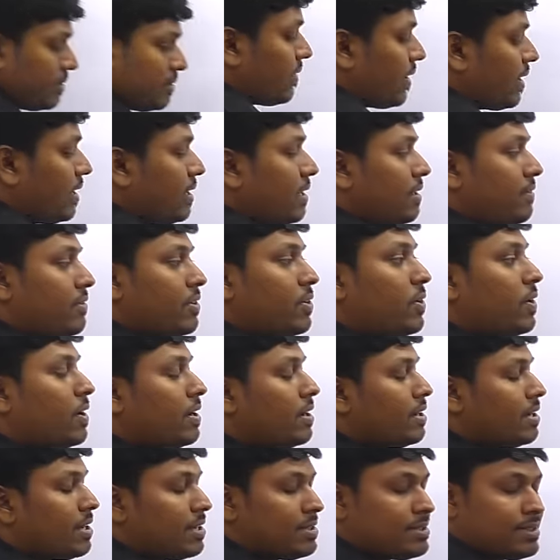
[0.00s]
Finally, we
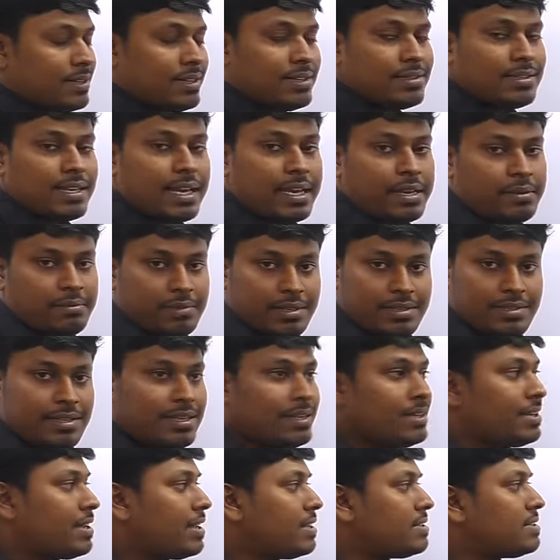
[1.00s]
got an answer as 8 months.
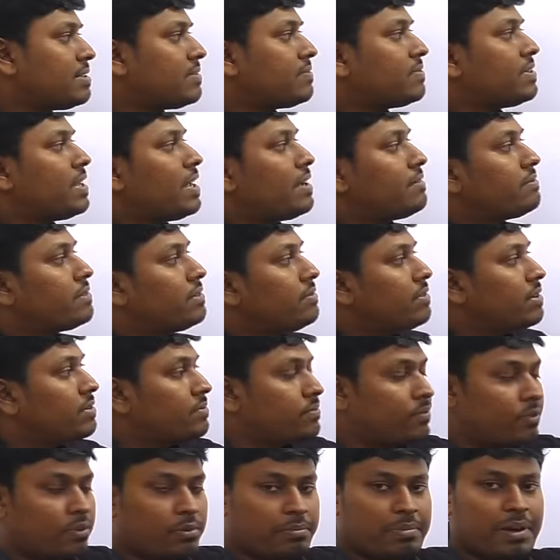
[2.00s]
In case if they have given
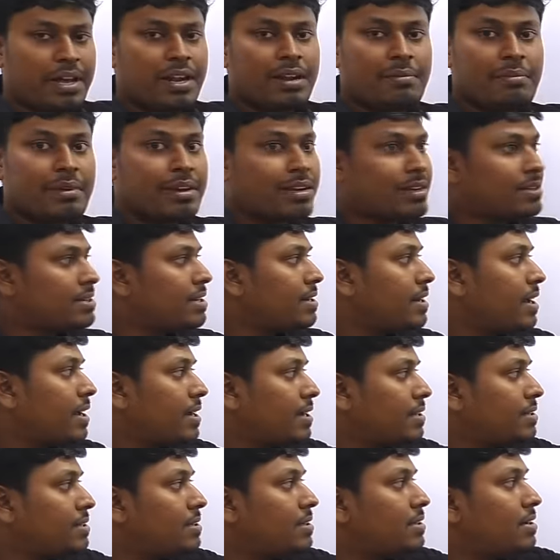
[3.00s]
4 parameters, right,
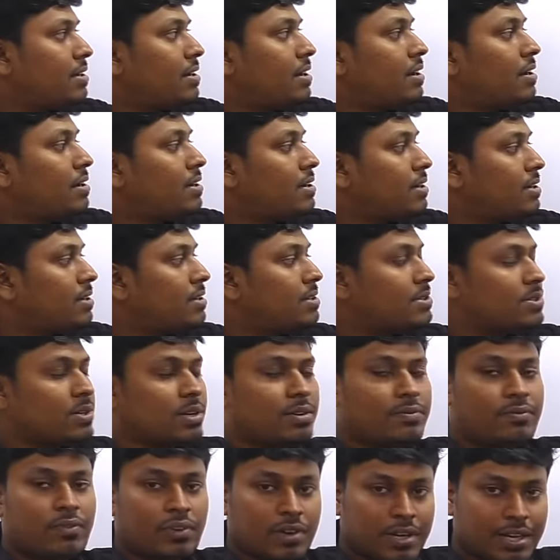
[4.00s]
another girls
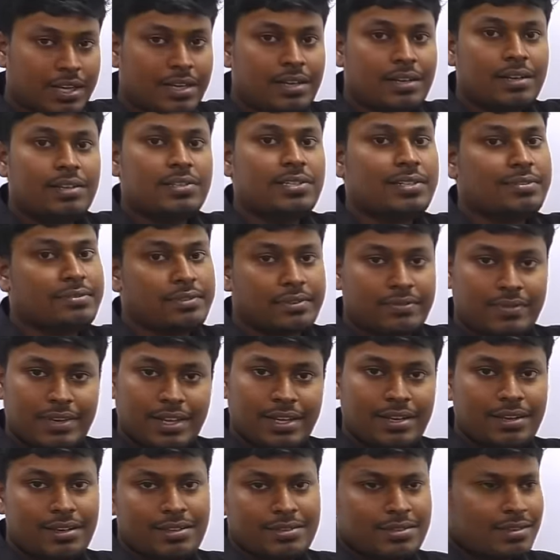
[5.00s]
or 40 girls or
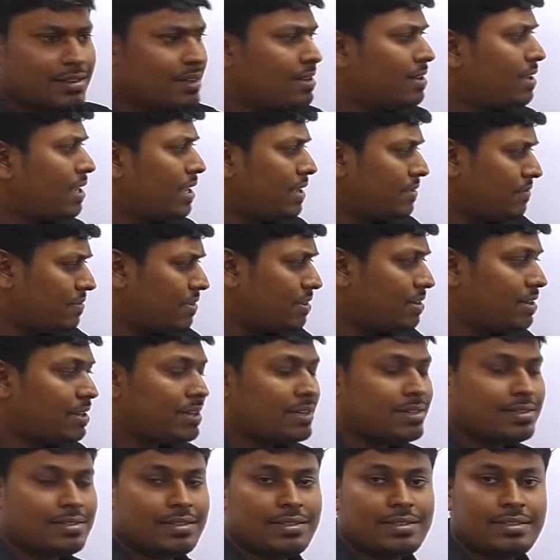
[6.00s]
50 girls,
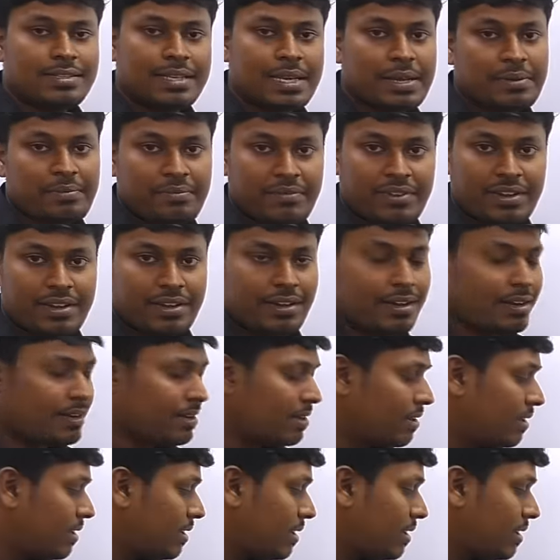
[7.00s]
everything is the same way, right?